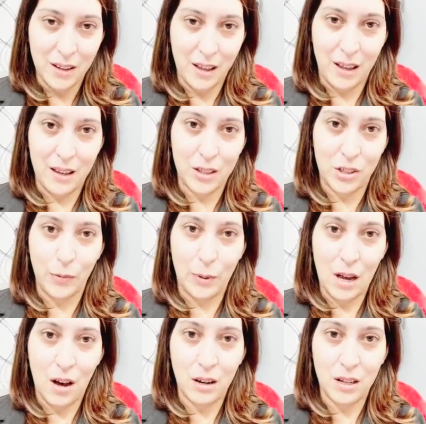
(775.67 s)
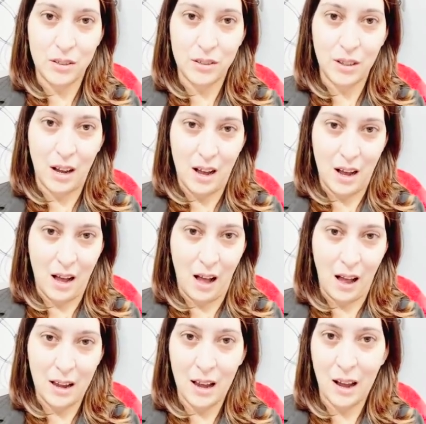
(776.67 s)
And to be honest,
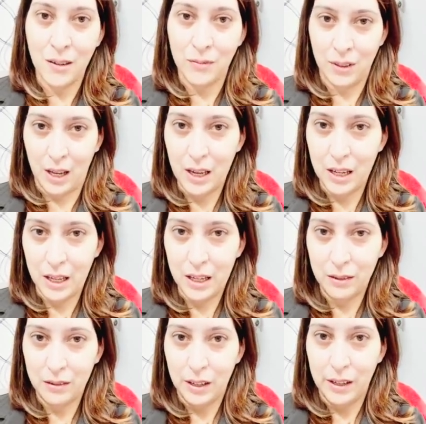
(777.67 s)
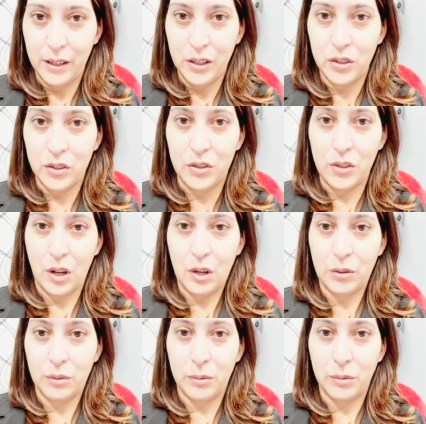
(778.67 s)
I kind of like it,
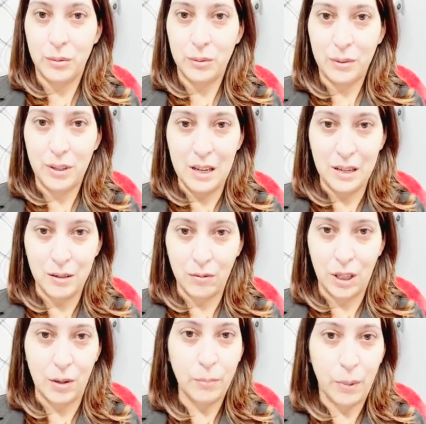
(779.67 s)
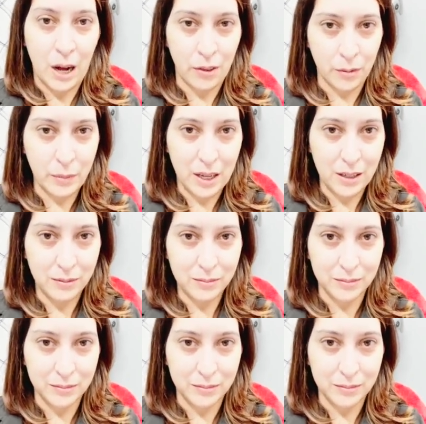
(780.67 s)
so it doesn't really bother me.